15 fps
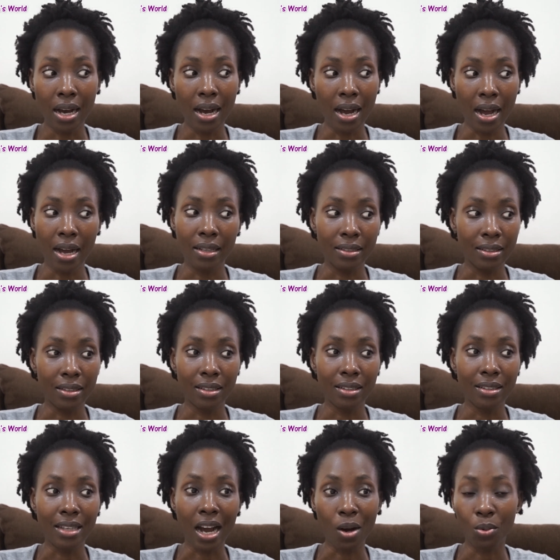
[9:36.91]
And
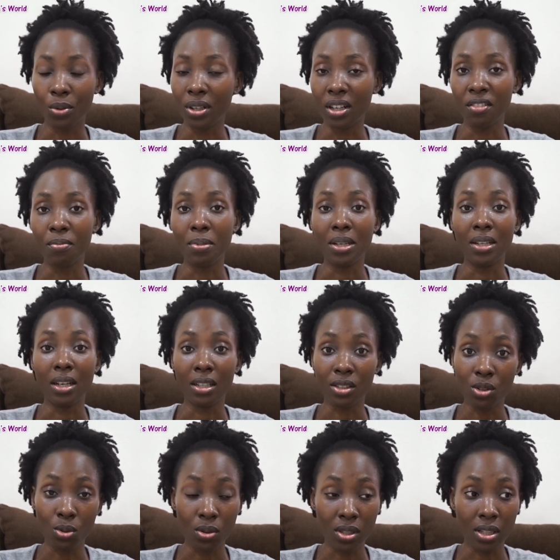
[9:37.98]
that would have been a
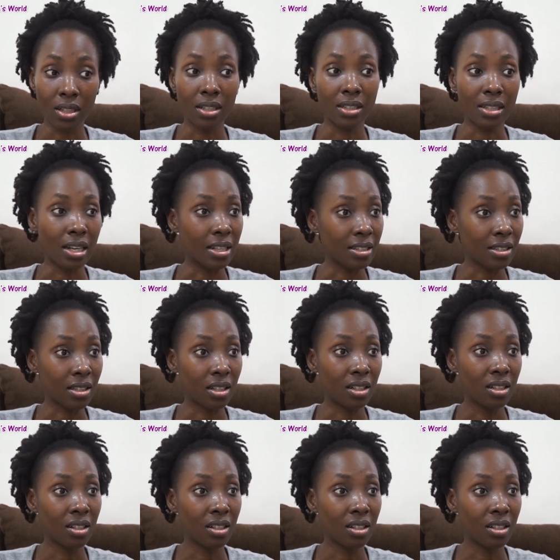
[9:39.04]
total disaster.